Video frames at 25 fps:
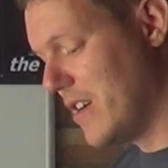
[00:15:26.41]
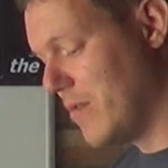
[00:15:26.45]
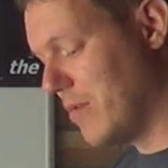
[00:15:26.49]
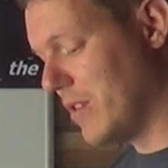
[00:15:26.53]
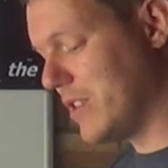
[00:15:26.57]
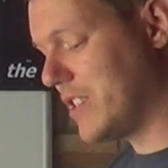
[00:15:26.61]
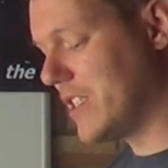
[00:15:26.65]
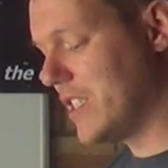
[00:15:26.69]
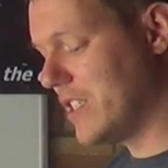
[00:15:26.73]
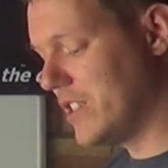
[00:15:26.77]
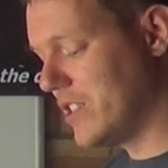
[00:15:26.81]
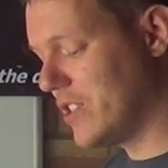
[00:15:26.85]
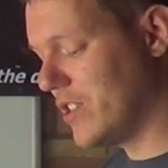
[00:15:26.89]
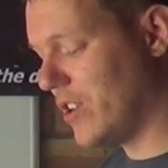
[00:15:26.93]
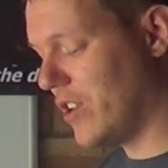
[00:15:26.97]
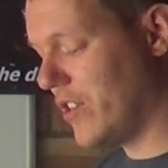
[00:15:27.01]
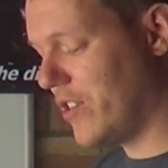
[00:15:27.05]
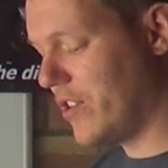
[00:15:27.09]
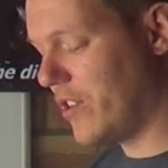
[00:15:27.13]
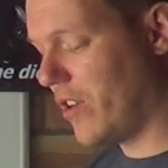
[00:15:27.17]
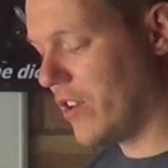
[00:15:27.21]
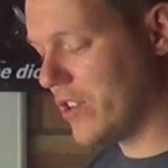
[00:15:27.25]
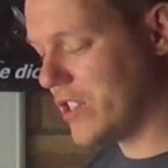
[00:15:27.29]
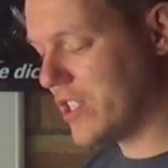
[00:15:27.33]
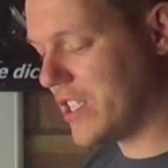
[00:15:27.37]
Well, seeing as though
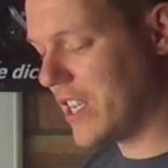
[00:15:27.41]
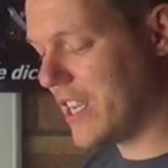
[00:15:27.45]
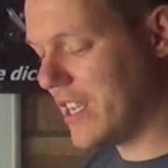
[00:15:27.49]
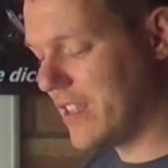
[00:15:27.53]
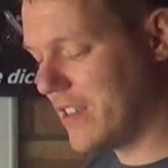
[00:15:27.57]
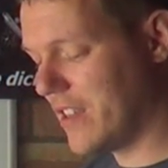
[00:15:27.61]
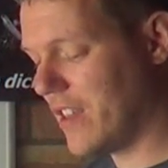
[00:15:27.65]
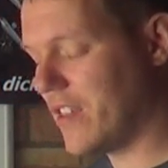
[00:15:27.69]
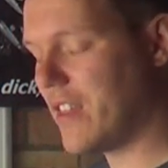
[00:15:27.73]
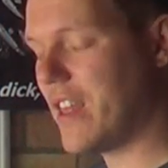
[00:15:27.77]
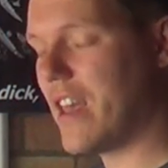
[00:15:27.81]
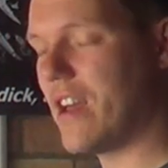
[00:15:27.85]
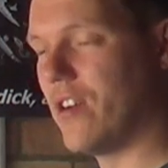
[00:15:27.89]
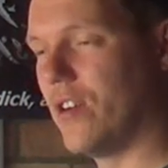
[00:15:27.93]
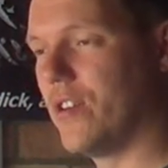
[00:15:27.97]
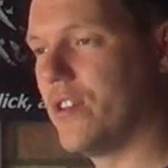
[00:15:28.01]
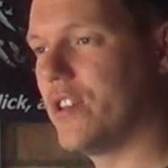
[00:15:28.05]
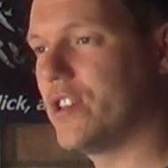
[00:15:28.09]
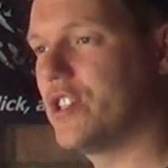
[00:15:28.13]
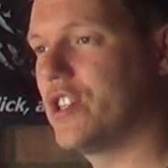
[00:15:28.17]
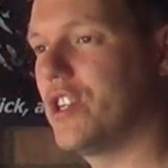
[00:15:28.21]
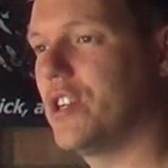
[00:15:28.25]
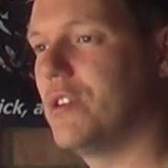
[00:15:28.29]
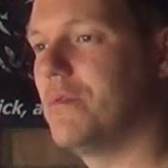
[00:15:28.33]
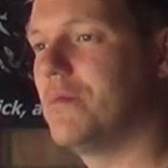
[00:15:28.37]
you're saying that they're
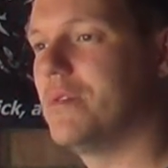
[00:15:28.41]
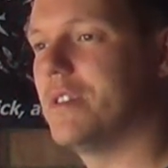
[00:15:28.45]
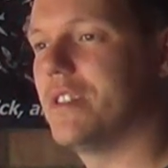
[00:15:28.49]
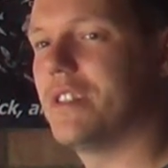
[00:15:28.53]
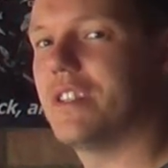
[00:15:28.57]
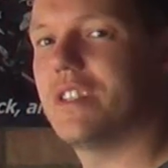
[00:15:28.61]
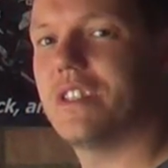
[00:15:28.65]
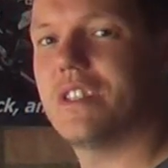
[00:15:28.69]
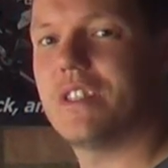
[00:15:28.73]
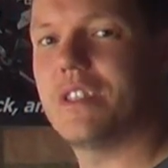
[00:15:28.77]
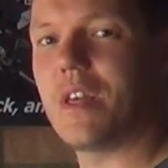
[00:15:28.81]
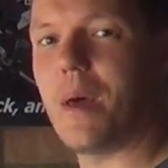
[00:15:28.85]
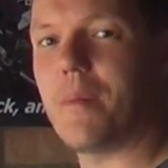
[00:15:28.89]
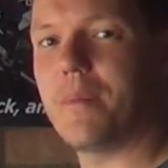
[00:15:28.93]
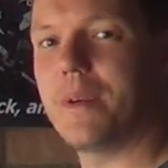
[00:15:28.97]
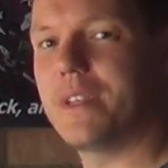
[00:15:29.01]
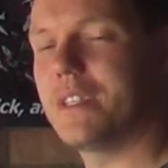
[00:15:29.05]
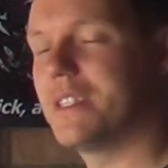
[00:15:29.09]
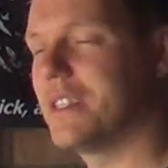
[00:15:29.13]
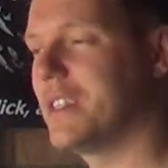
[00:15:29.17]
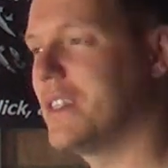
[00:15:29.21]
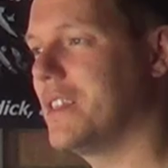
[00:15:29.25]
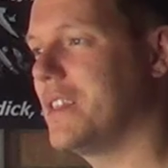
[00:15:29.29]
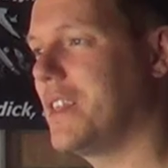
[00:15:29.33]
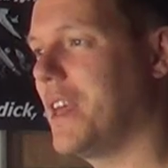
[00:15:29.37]
other tuners, that
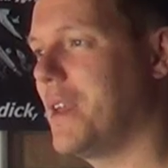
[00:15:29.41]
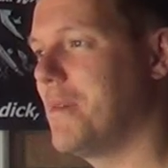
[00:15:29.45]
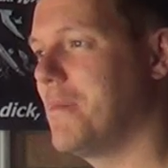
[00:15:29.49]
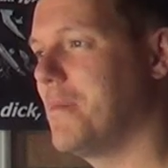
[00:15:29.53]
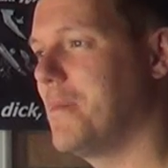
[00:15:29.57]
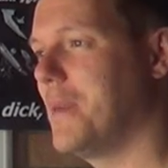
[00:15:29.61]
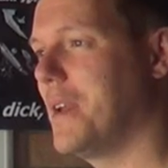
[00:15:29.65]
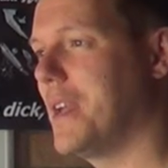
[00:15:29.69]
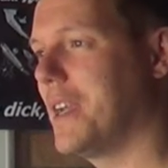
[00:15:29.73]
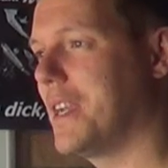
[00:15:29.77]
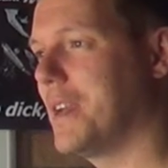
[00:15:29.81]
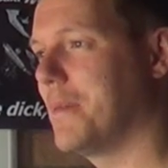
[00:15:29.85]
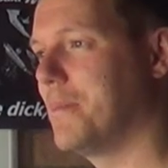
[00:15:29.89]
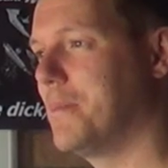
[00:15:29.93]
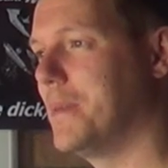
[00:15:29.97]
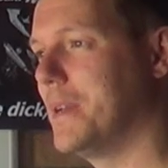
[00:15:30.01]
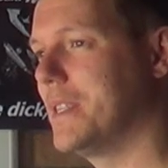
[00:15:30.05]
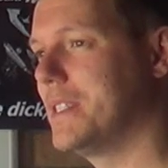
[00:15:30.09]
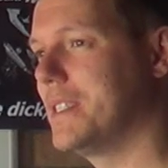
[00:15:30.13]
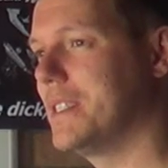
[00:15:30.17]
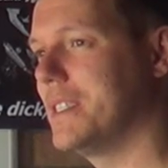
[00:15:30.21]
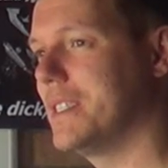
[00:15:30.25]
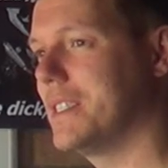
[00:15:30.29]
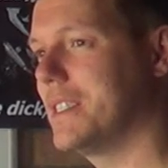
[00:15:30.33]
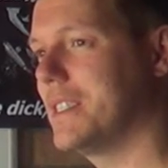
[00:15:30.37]
means that they make a
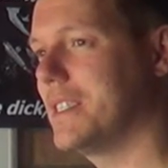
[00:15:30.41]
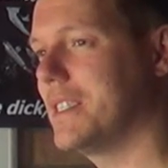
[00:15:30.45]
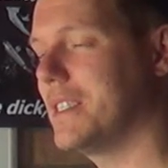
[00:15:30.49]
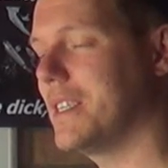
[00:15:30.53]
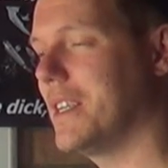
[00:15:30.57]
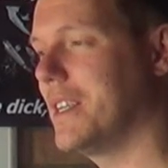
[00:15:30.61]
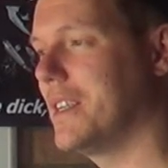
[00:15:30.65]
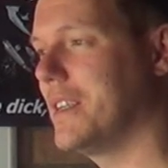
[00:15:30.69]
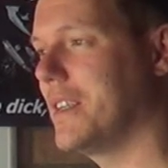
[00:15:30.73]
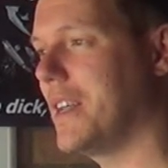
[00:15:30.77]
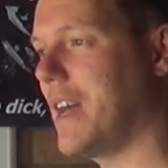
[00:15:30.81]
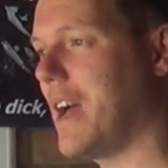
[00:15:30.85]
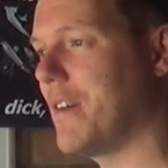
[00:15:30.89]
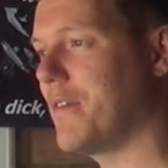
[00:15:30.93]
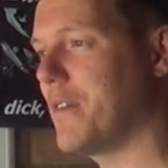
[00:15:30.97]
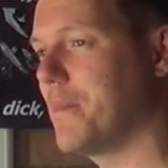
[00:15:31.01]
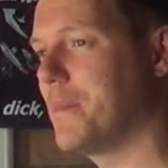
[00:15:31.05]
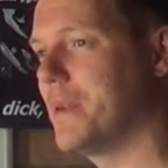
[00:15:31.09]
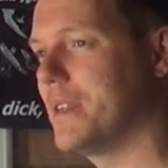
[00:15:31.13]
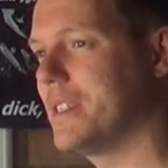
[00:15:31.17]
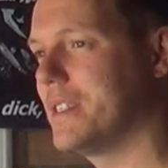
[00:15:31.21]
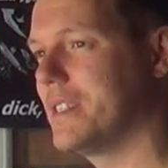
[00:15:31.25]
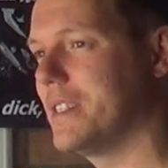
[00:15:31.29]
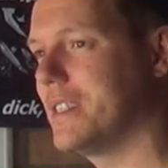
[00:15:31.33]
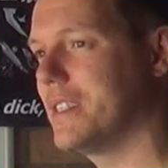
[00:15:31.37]
business and have a
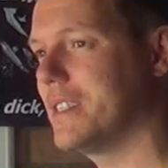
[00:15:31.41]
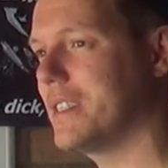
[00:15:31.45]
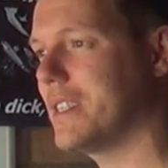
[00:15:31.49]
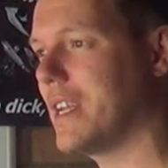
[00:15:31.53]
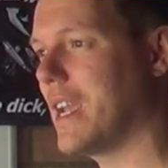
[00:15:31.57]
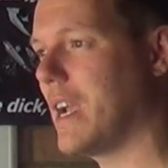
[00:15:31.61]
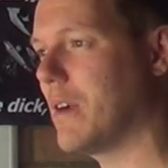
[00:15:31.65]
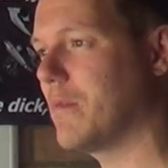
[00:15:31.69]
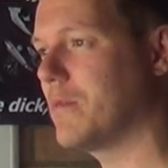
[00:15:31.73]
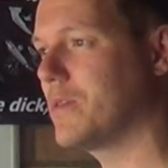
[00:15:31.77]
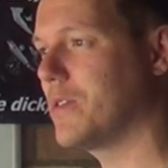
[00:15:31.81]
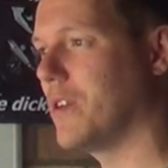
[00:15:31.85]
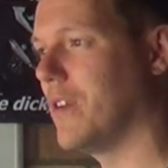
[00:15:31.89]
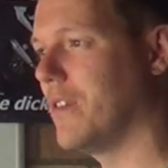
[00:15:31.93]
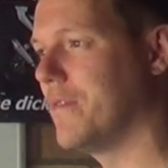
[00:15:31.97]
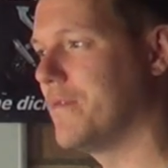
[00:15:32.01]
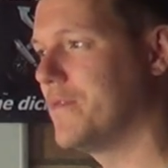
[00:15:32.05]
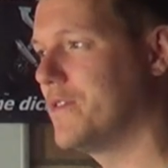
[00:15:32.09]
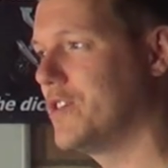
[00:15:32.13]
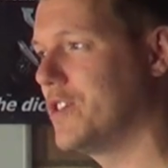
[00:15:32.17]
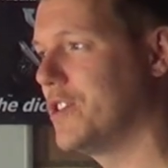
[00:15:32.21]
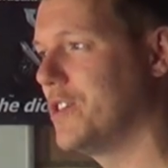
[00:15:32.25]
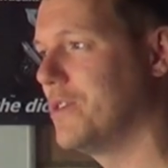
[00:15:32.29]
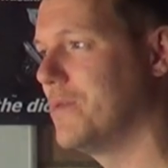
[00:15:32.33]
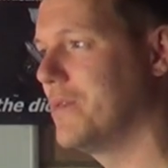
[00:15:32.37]
business out
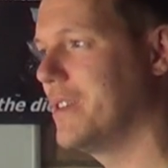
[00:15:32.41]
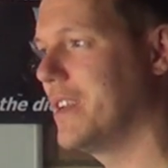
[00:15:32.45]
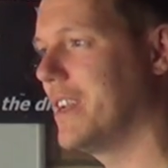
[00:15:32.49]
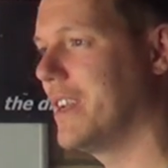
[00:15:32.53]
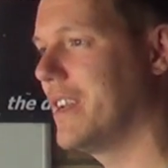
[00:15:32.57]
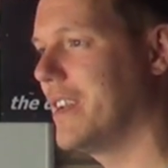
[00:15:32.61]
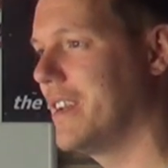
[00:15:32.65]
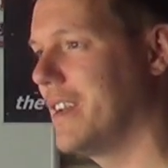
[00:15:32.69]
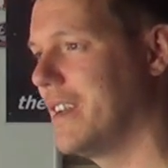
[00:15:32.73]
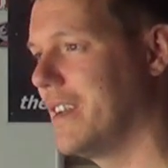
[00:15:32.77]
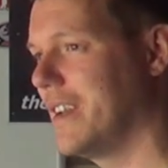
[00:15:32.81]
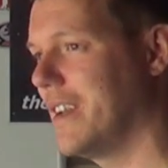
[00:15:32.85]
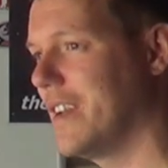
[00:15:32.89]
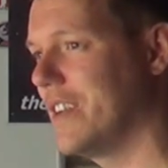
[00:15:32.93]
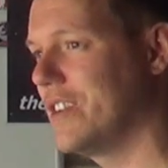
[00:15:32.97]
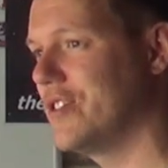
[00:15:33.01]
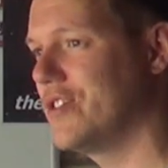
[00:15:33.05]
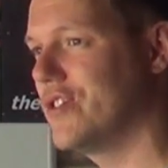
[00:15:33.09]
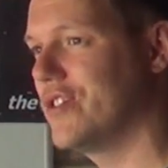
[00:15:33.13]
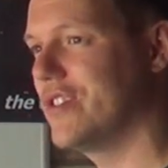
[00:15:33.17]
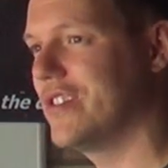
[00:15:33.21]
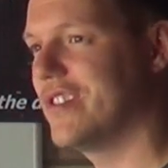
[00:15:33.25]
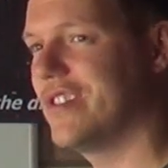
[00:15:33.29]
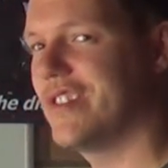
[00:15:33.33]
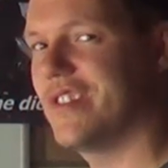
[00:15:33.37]
of tuning
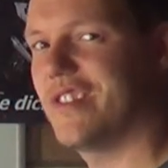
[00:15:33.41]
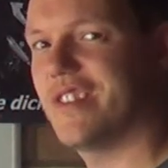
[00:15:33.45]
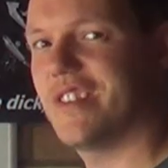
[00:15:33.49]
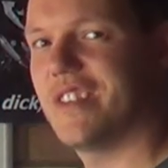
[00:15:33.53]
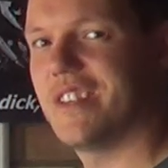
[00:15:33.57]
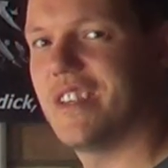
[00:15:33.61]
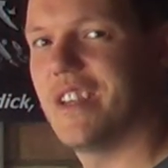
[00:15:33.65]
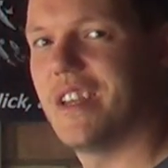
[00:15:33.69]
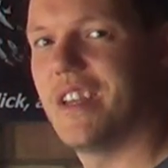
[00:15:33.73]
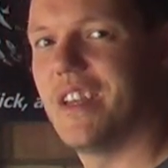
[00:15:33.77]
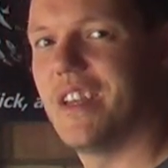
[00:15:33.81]
engines.